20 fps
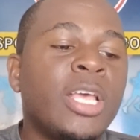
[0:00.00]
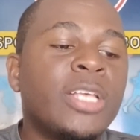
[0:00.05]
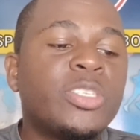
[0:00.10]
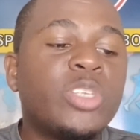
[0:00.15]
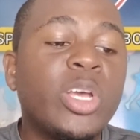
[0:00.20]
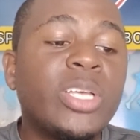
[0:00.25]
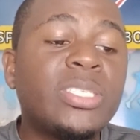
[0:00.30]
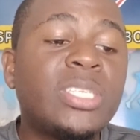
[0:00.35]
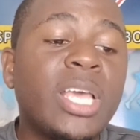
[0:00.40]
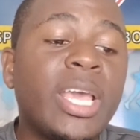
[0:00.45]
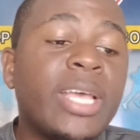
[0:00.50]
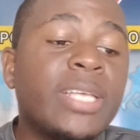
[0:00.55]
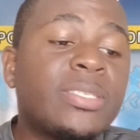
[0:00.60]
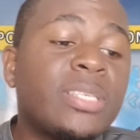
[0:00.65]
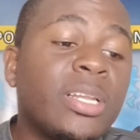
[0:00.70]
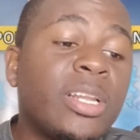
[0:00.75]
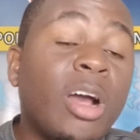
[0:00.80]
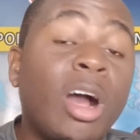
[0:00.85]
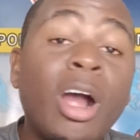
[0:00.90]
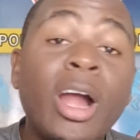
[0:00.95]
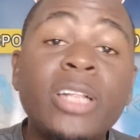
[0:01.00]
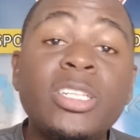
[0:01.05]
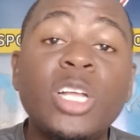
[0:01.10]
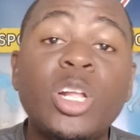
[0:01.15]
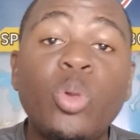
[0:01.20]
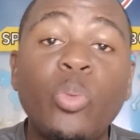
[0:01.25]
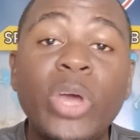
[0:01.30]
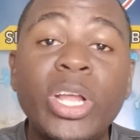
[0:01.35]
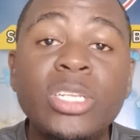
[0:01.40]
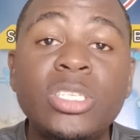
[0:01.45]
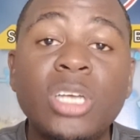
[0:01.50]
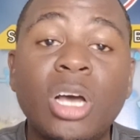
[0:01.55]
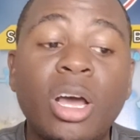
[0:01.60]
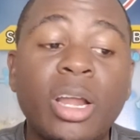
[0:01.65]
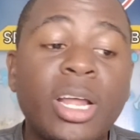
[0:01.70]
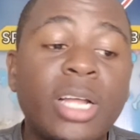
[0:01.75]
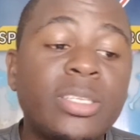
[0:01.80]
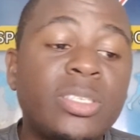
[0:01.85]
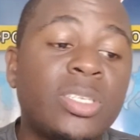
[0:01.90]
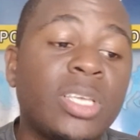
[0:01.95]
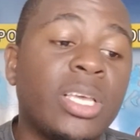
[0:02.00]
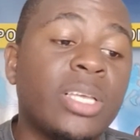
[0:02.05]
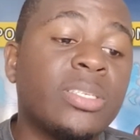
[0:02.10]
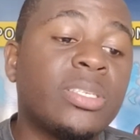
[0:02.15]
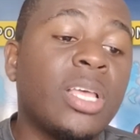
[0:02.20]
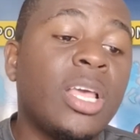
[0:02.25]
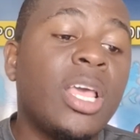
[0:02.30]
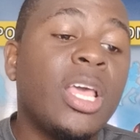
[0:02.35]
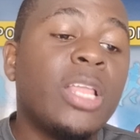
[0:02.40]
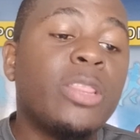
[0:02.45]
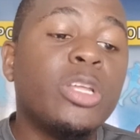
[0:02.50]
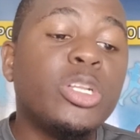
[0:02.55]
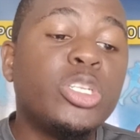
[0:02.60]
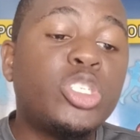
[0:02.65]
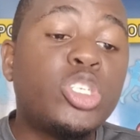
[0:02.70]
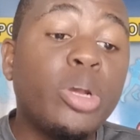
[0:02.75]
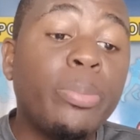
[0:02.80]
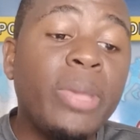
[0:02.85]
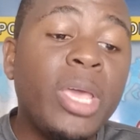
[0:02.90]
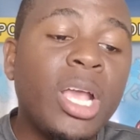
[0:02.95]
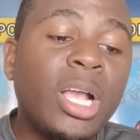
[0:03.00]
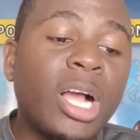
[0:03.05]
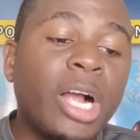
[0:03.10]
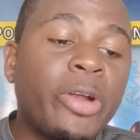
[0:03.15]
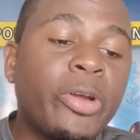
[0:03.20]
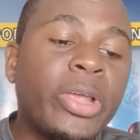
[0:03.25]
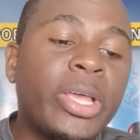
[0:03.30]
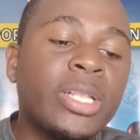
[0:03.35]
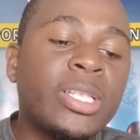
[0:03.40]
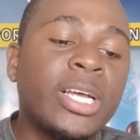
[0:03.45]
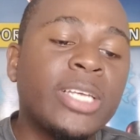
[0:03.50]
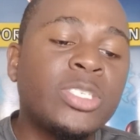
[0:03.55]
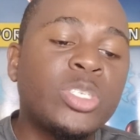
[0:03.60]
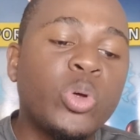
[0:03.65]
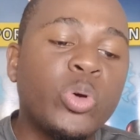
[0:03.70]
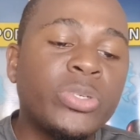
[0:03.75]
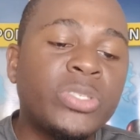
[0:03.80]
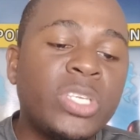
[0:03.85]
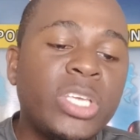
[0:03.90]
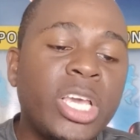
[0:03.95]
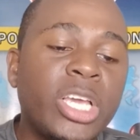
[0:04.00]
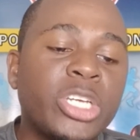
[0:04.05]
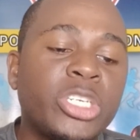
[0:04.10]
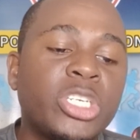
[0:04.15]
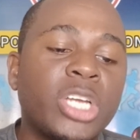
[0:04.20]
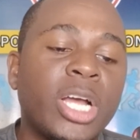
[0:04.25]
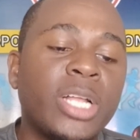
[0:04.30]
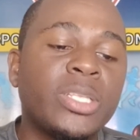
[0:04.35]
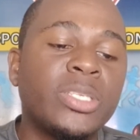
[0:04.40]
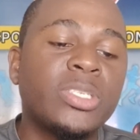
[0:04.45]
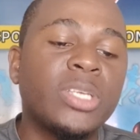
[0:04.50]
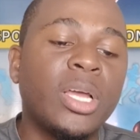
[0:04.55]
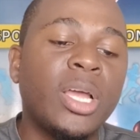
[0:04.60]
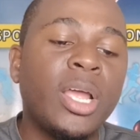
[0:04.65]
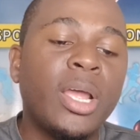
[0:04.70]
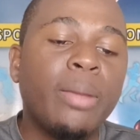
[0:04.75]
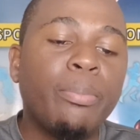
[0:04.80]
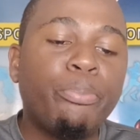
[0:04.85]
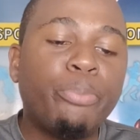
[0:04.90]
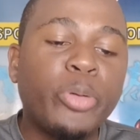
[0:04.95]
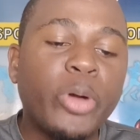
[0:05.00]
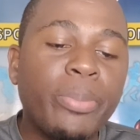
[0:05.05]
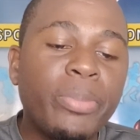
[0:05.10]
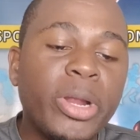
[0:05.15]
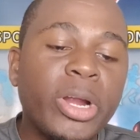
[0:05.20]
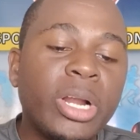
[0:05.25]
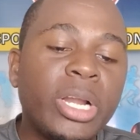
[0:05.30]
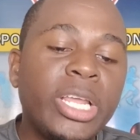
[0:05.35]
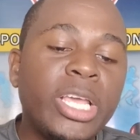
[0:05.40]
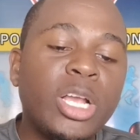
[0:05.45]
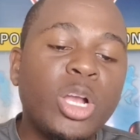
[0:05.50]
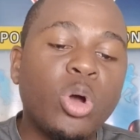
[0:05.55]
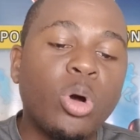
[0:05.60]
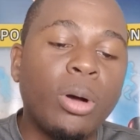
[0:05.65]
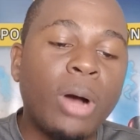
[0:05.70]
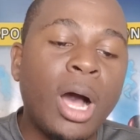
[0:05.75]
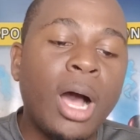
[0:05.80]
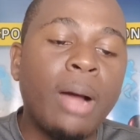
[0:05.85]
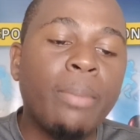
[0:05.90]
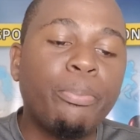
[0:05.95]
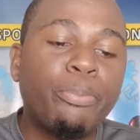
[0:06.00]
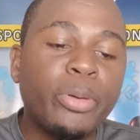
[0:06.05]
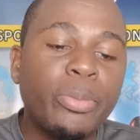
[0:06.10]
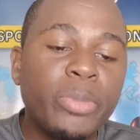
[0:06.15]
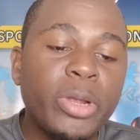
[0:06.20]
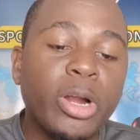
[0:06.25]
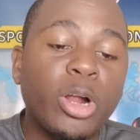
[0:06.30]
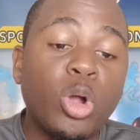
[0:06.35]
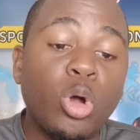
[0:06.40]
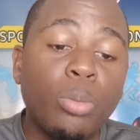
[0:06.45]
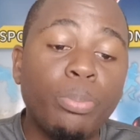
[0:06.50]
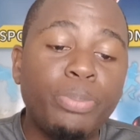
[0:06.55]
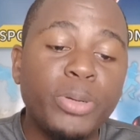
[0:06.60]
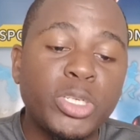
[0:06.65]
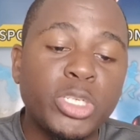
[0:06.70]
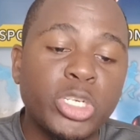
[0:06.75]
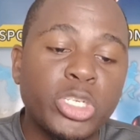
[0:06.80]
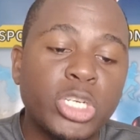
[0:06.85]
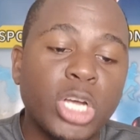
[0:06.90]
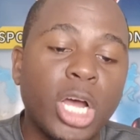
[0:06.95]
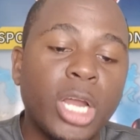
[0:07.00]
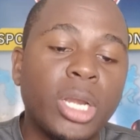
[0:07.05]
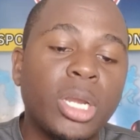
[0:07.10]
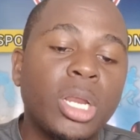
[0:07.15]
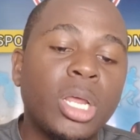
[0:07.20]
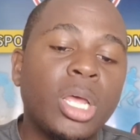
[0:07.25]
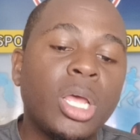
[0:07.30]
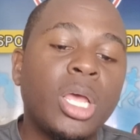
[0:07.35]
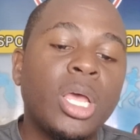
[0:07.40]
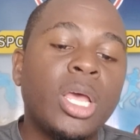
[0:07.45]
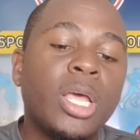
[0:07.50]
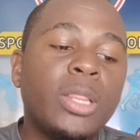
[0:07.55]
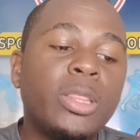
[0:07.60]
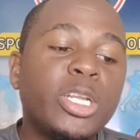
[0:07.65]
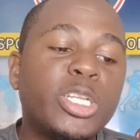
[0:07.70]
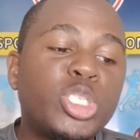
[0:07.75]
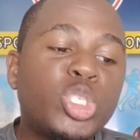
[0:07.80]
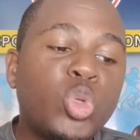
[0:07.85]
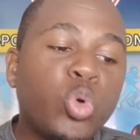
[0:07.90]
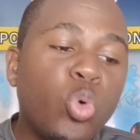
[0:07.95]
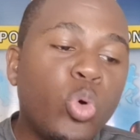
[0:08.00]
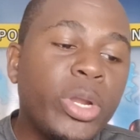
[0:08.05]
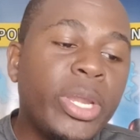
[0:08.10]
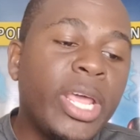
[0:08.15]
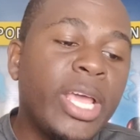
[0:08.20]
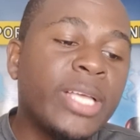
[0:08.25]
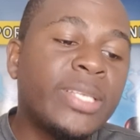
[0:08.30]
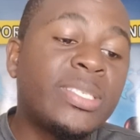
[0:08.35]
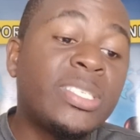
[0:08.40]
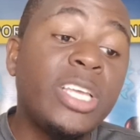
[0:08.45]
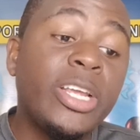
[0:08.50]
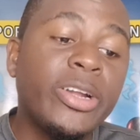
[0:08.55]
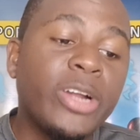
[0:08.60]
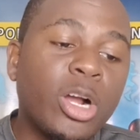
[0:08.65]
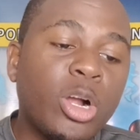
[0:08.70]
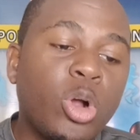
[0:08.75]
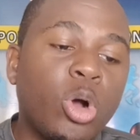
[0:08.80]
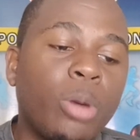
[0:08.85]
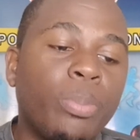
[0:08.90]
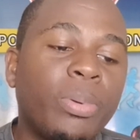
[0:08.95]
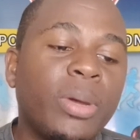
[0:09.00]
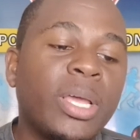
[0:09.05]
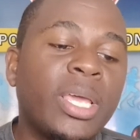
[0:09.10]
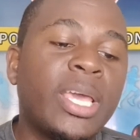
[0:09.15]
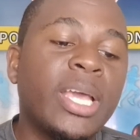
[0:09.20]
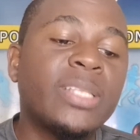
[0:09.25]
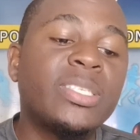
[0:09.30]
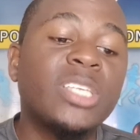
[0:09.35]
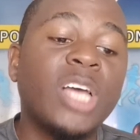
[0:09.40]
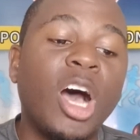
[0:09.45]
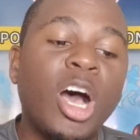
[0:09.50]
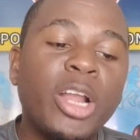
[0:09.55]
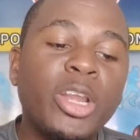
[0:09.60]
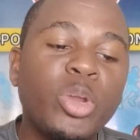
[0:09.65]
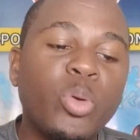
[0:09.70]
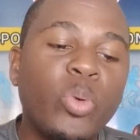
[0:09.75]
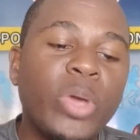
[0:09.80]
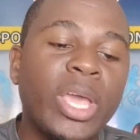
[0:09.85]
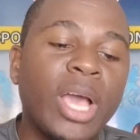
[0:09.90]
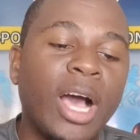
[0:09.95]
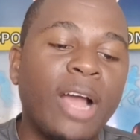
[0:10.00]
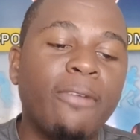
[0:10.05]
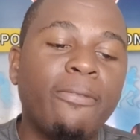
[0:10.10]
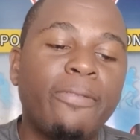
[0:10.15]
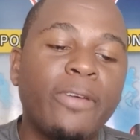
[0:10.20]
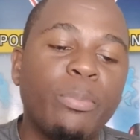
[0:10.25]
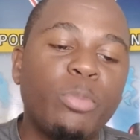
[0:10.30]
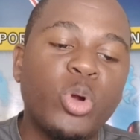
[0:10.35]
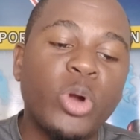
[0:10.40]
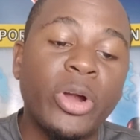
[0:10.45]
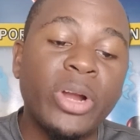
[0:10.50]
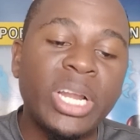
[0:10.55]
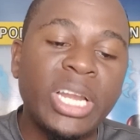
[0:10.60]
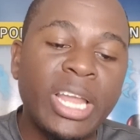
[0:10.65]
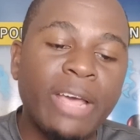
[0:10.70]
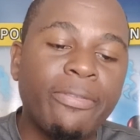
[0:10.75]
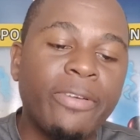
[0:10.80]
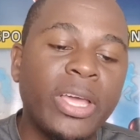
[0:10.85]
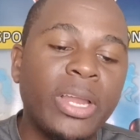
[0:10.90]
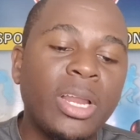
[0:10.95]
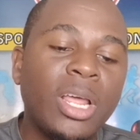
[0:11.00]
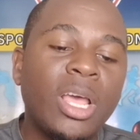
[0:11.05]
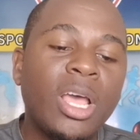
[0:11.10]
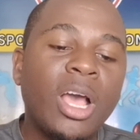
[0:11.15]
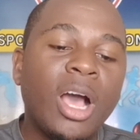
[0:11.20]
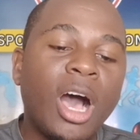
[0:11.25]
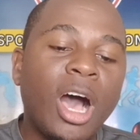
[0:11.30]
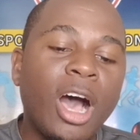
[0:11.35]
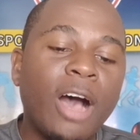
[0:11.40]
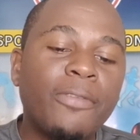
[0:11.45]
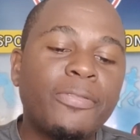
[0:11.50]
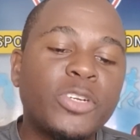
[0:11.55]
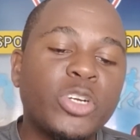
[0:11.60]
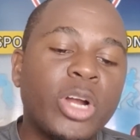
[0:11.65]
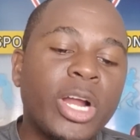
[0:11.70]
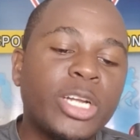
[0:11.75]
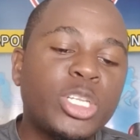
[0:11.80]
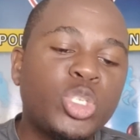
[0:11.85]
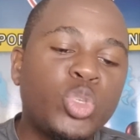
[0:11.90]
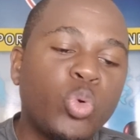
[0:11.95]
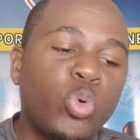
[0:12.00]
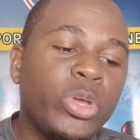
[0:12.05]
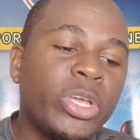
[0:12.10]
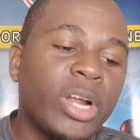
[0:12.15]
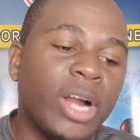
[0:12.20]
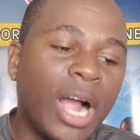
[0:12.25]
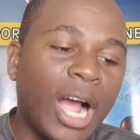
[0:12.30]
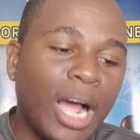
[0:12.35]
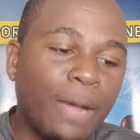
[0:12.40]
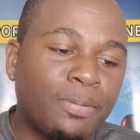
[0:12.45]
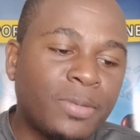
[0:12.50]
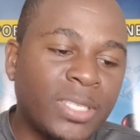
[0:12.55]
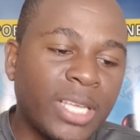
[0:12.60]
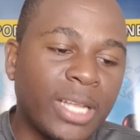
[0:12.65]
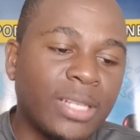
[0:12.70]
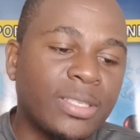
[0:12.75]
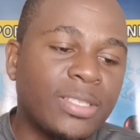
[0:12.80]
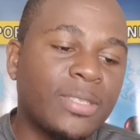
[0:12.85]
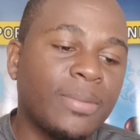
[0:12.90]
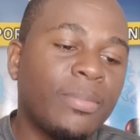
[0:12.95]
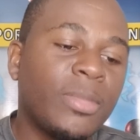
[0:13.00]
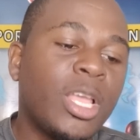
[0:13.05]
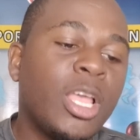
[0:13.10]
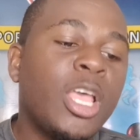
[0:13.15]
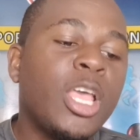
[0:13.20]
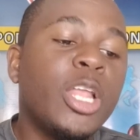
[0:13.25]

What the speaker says: So it says, the article went on and says, the Jamaica Cricket Association's Premier League premier competition, the two-day Senior Cup, gets underway on February 11 after a two-year absence.